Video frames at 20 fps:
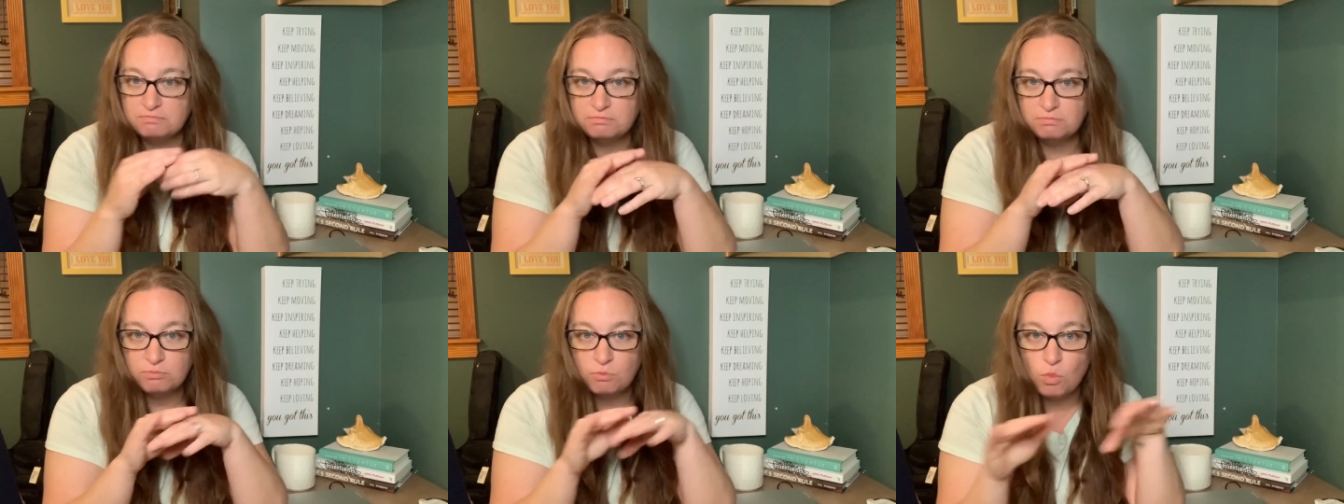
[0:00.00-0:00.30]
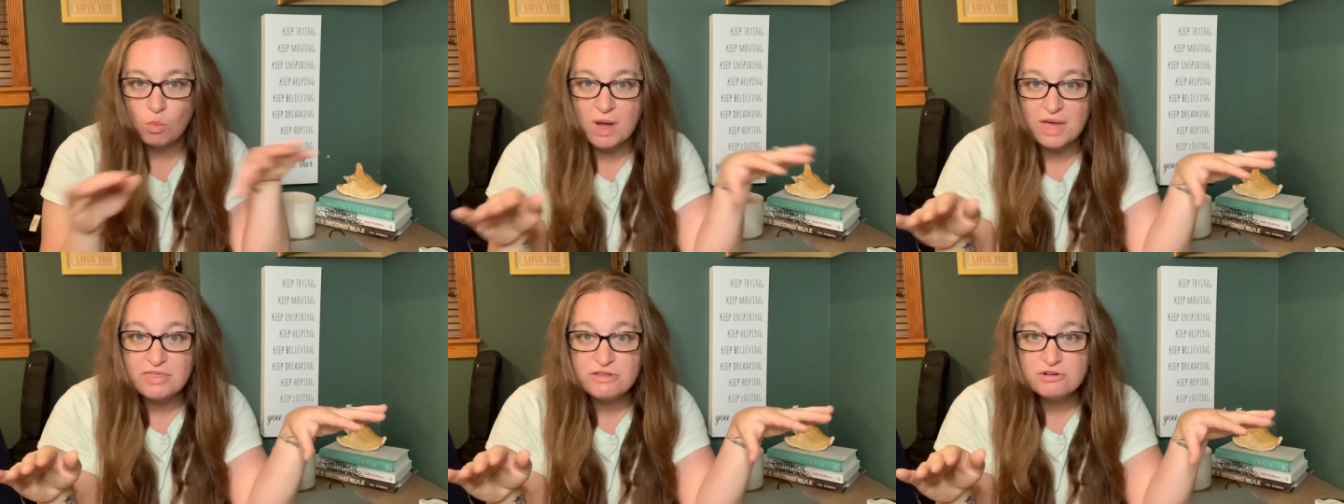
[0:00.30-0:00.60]

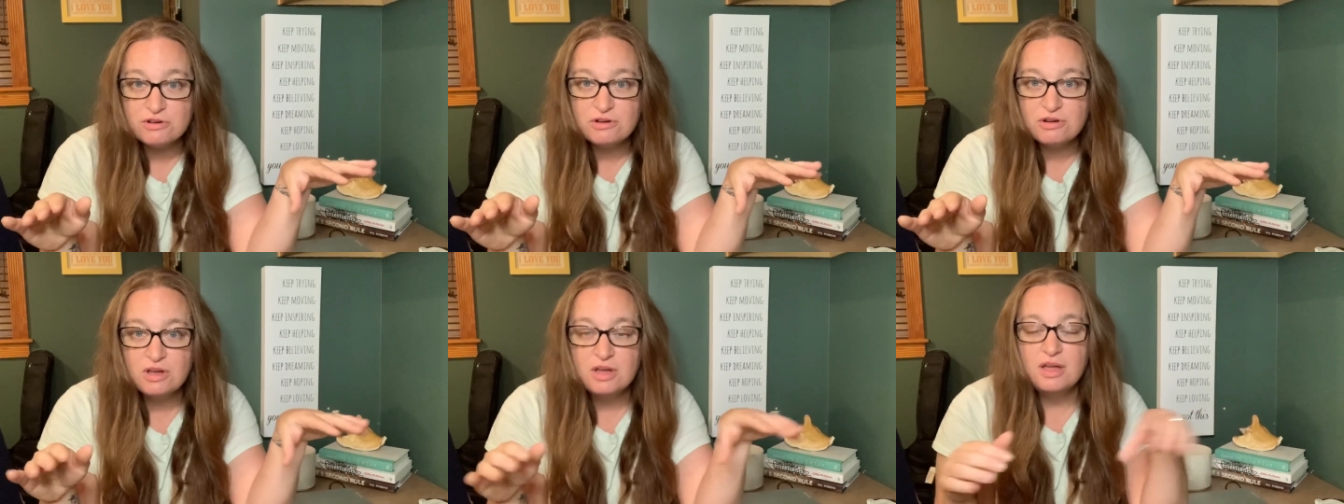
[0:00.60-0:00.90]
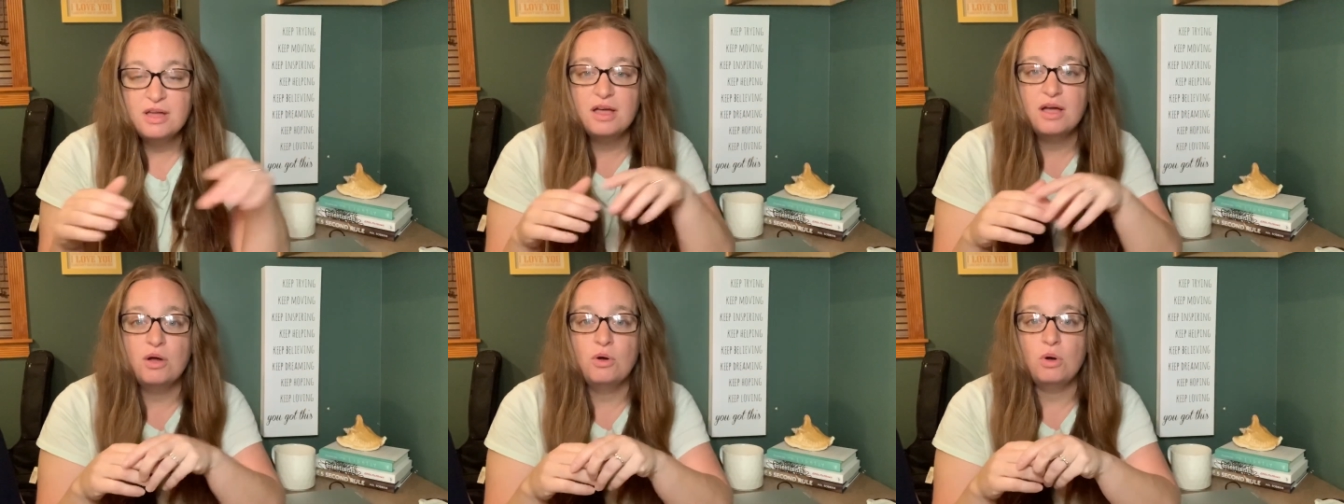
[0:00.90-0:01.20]
weather.
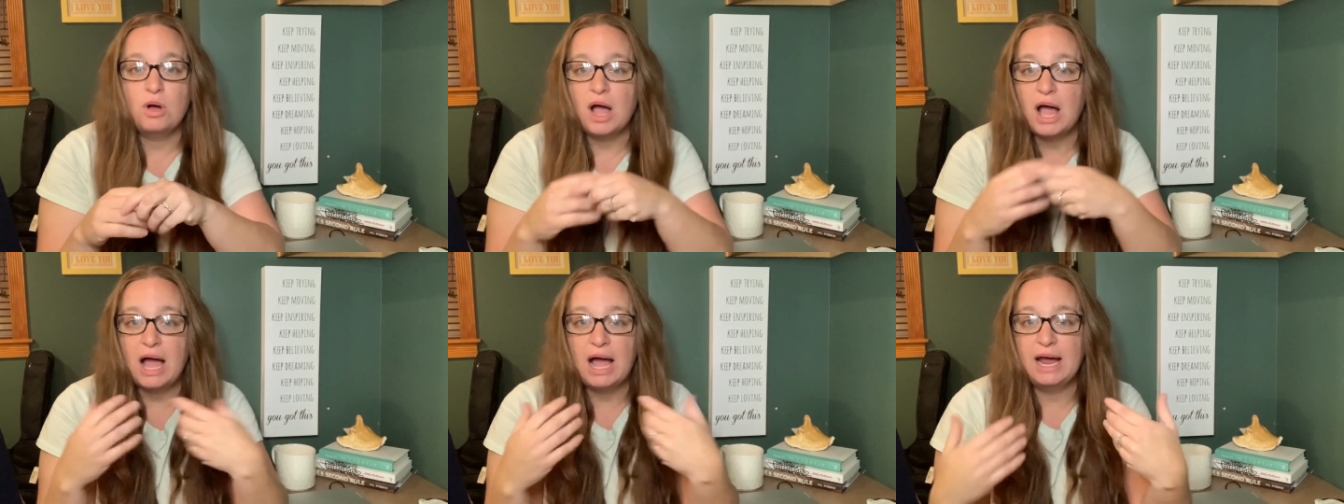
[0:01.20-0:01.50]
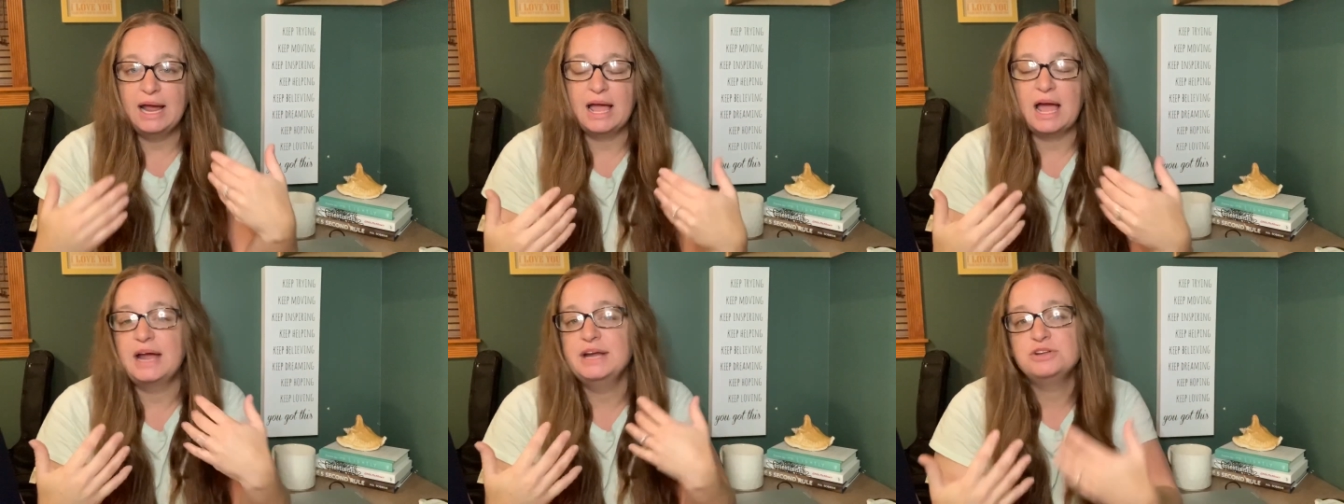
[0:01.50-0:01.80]

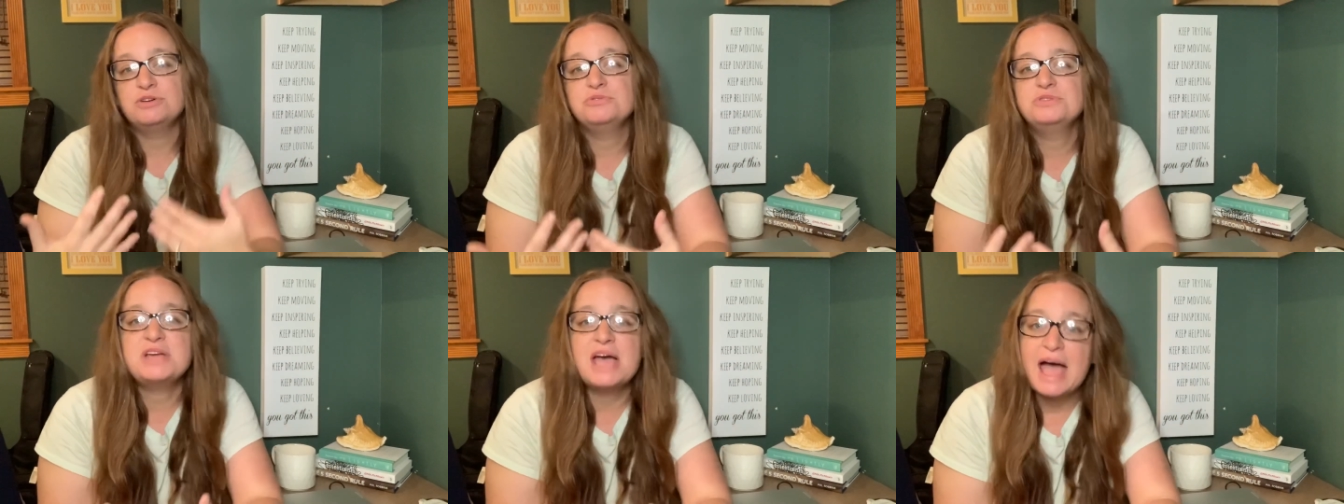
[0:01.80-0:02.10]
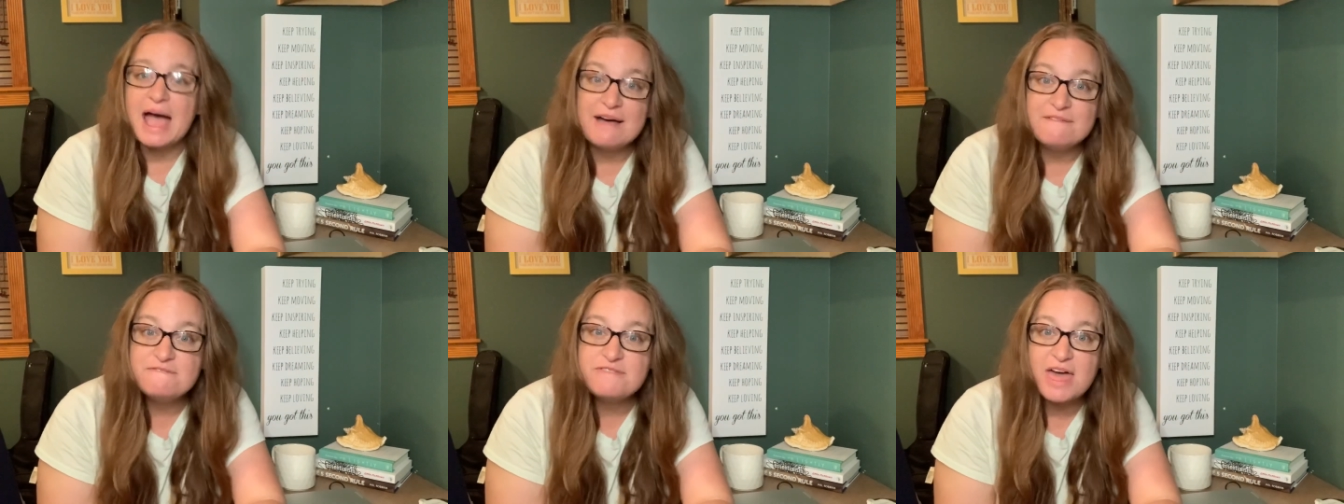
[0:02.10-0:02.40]
I, I don't
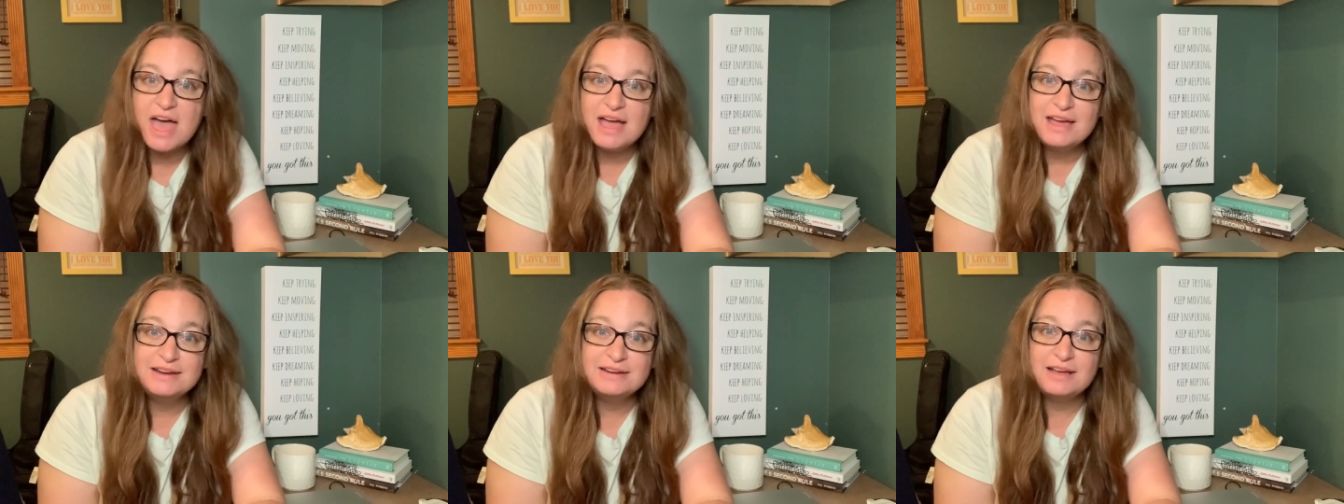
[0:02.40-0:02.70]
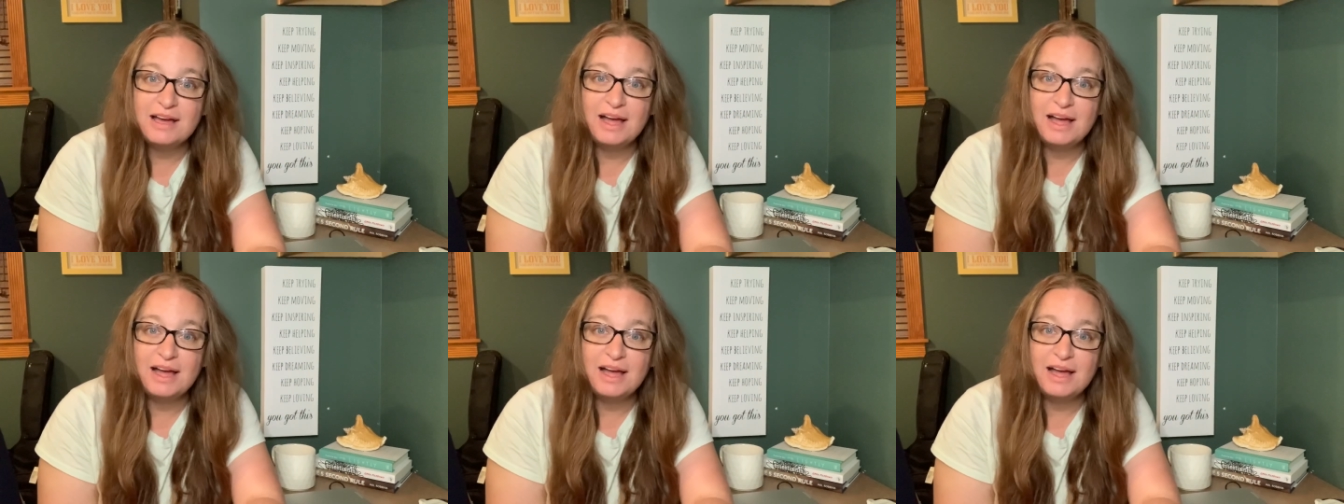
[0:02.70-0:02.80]
have that.